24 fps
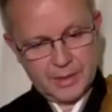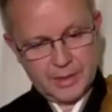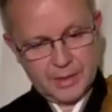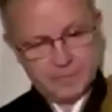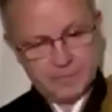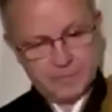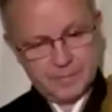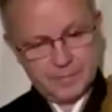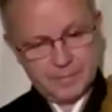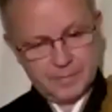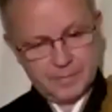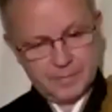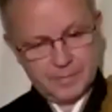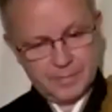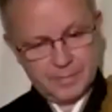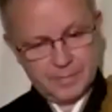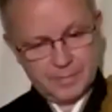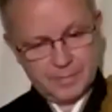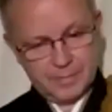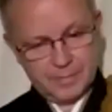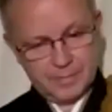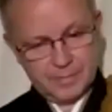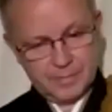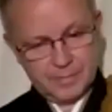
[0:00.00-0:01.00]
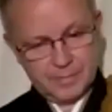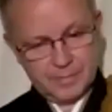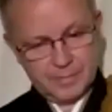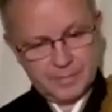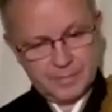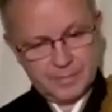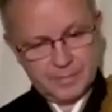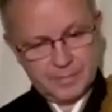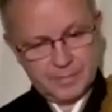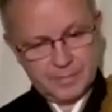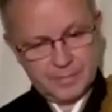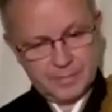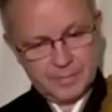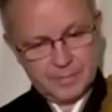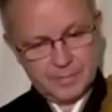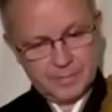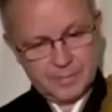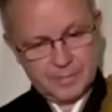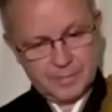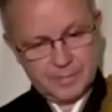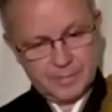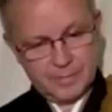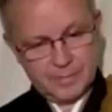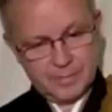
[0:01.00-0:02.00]

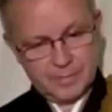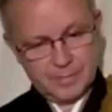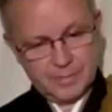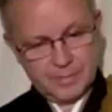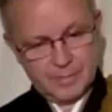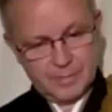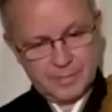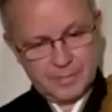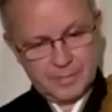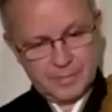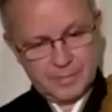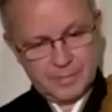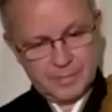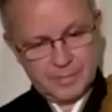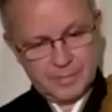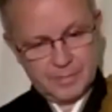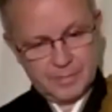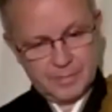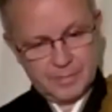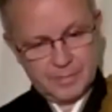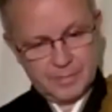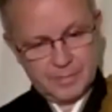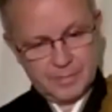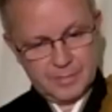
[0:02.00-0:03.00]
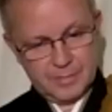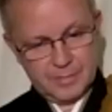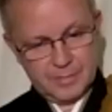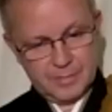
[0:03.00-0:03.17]
(silence)